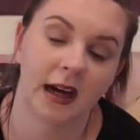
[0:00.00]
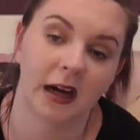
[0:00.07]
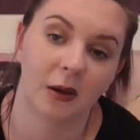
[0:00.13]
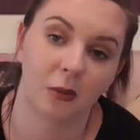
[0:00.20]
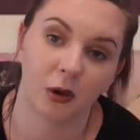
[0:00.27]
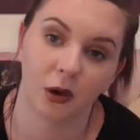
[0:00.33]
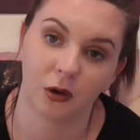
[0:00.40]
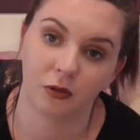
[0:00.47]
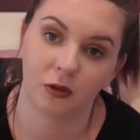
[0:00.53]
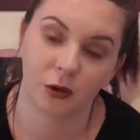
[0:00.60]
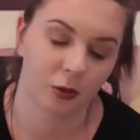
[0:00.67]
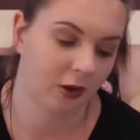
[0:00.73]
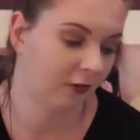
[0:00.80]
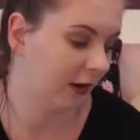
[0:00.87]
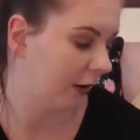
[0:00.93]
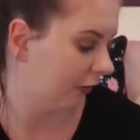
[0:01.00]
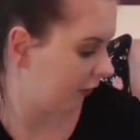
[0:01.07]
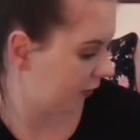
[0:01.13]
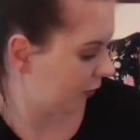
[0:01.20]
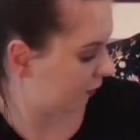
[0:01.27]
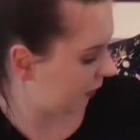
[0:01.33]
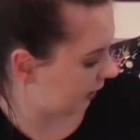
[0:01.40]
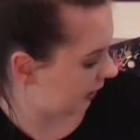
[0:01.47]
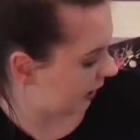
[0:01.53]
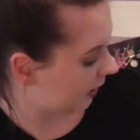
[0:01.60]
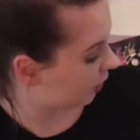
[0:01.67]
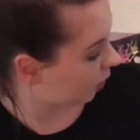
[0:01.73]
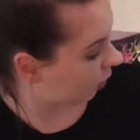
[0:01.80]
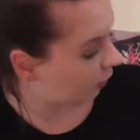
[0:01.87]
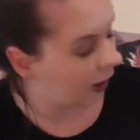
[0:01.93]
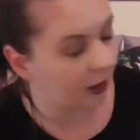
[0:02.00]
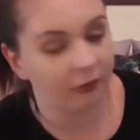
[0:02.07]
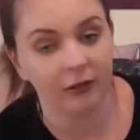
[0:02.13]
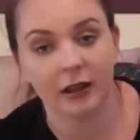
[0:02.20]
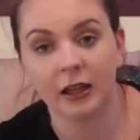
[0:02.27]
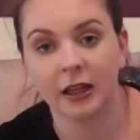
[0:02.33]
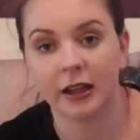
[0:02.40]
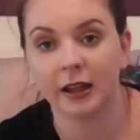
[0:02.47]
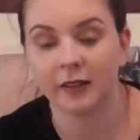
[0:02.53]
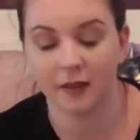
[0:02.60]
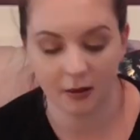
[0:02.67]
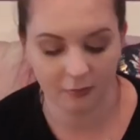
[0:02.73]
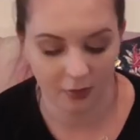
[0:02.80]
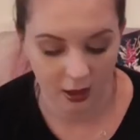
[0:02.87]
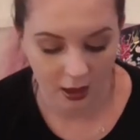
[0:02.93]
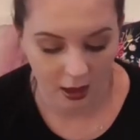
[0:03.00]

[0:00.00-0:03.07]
had one on for 25 hours, but yeah, no, I really like them.